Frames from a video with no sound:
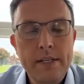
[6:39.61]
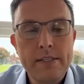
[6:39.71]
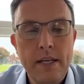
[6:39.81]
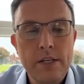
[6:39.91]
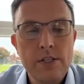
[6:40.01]

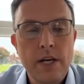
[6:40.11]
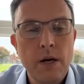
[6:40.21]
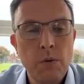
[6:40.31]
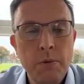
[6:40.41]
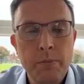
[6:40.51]
Stage
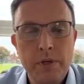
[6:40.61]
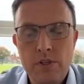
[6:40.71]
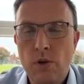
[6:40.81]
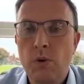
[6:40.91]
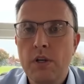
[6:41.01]
Star will be up there,
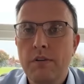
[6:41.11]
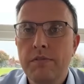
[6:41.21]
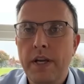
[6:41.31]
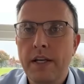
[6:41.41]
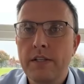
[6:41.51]
so
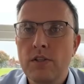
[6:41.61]
conflated.